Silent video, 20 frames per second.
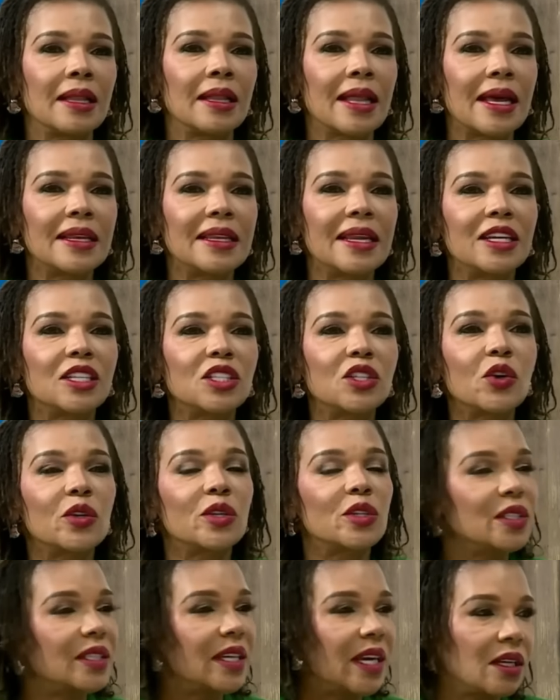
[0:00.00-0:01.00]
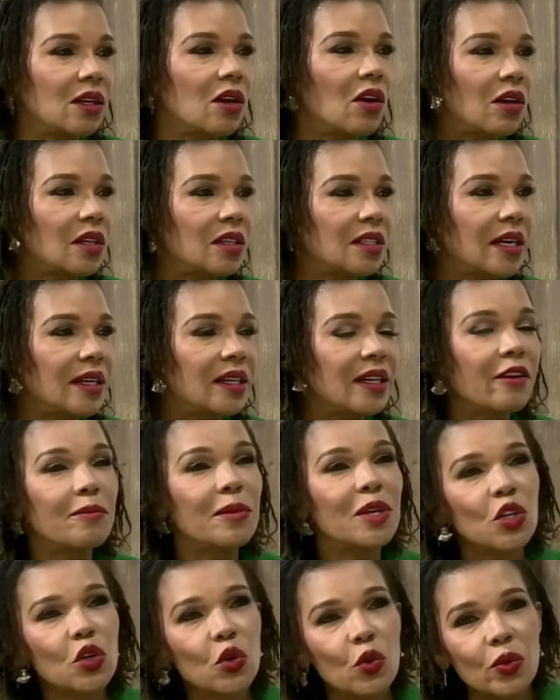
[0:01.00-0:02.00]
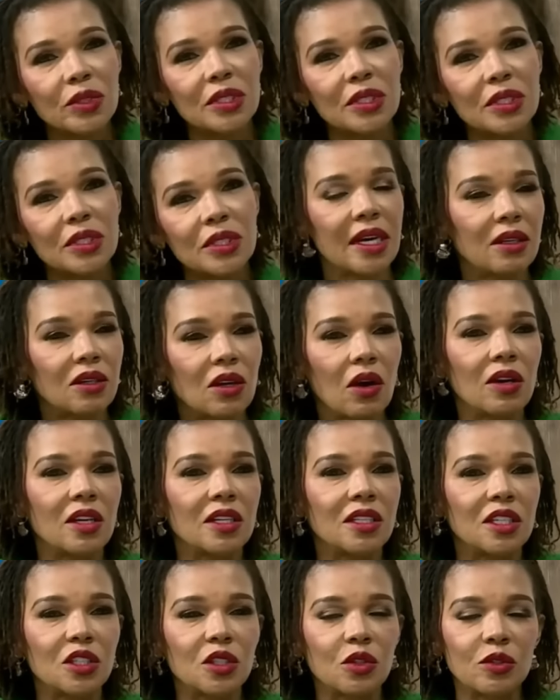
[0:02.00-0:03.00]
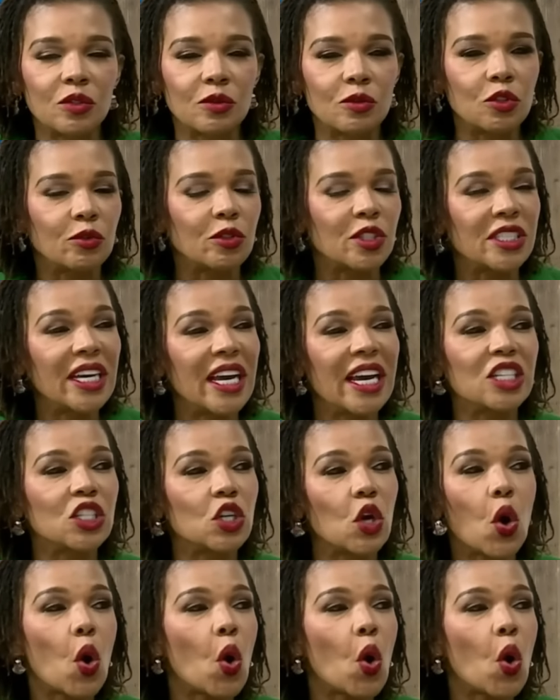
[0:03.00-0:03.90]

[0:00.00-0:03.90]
that they turned to technology, and they've been using technology to change